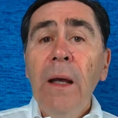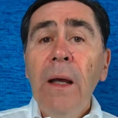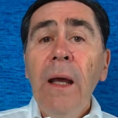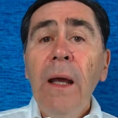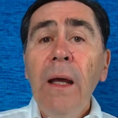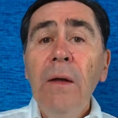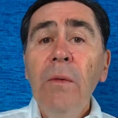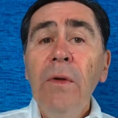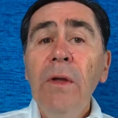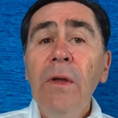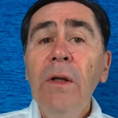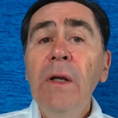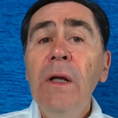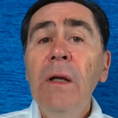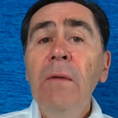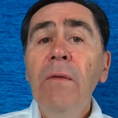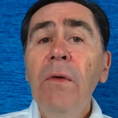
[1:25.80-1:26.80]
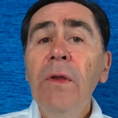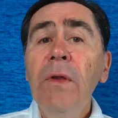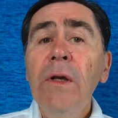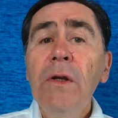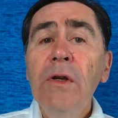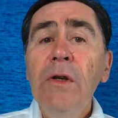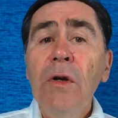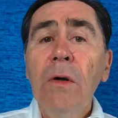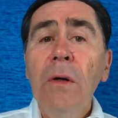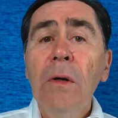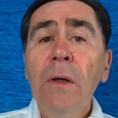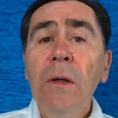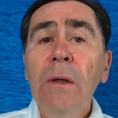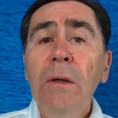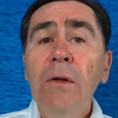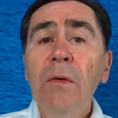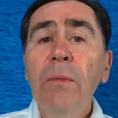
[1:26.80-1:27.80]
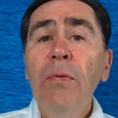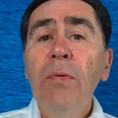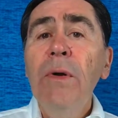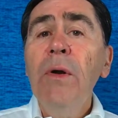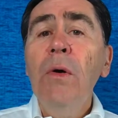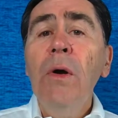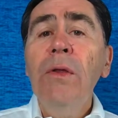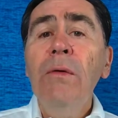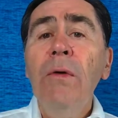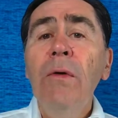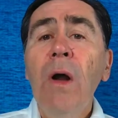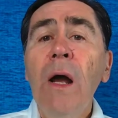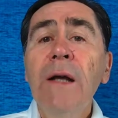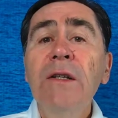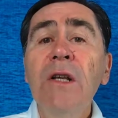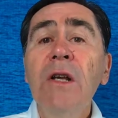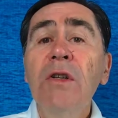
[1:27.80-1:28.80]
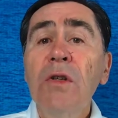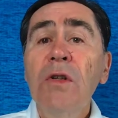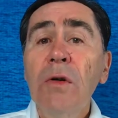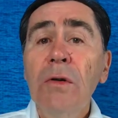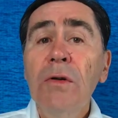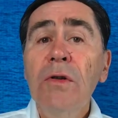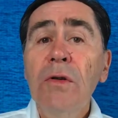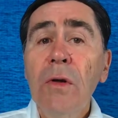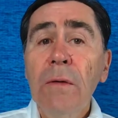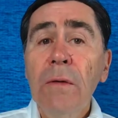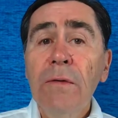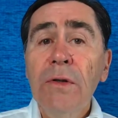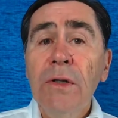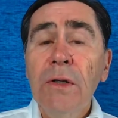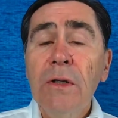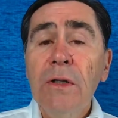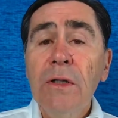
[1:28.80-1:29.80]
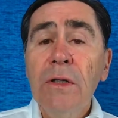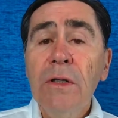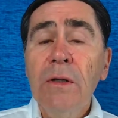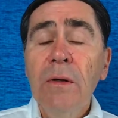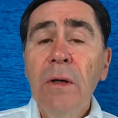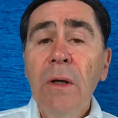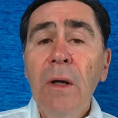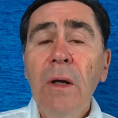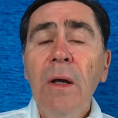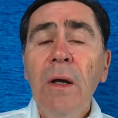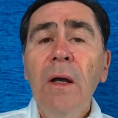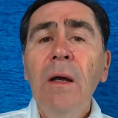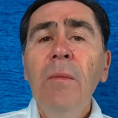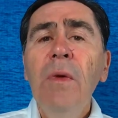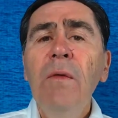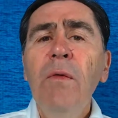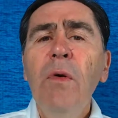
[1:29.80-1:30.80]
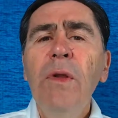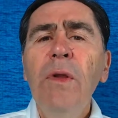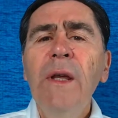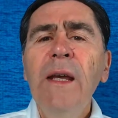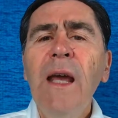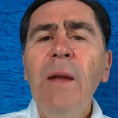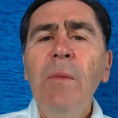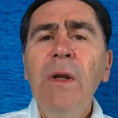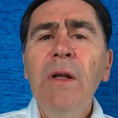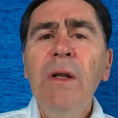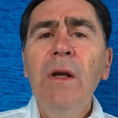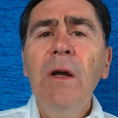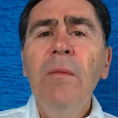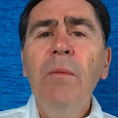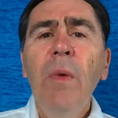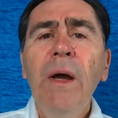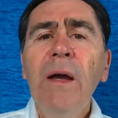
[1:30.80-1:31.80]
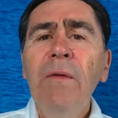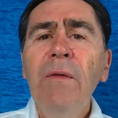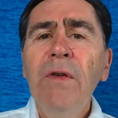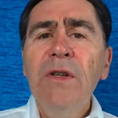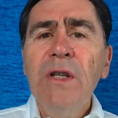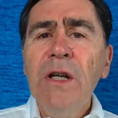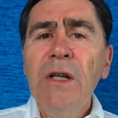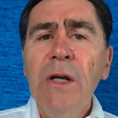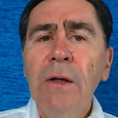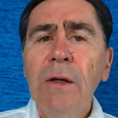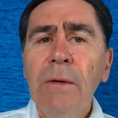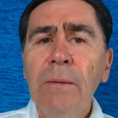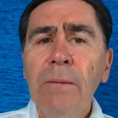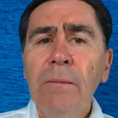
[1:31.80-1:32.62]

and with the need for the insurer to pre authorize certain services before they can be done by a physician.